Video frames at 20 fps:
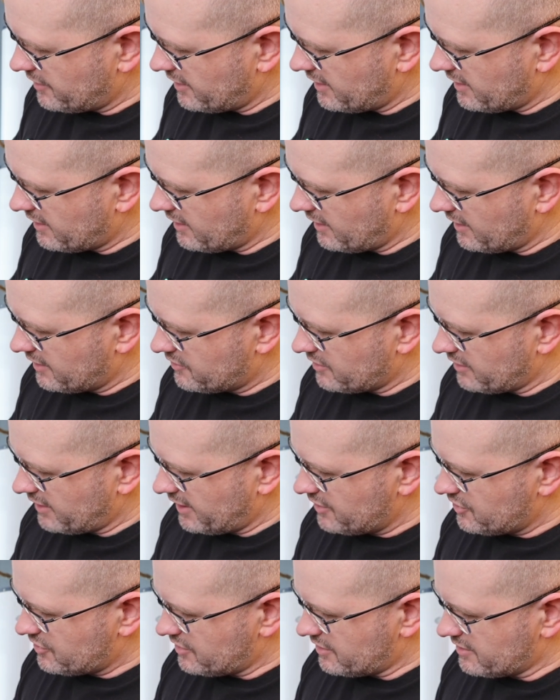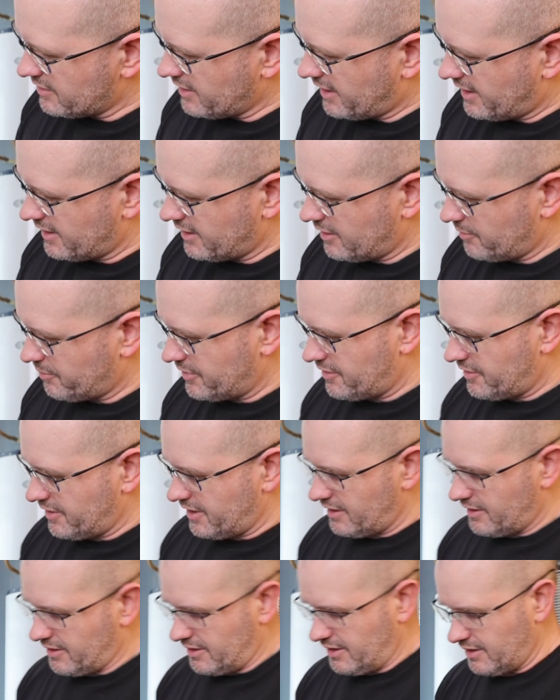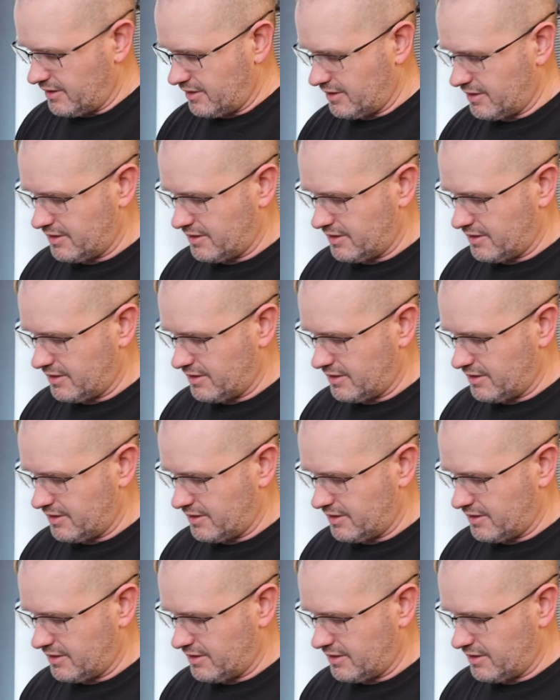that the insulation is not up underneath it.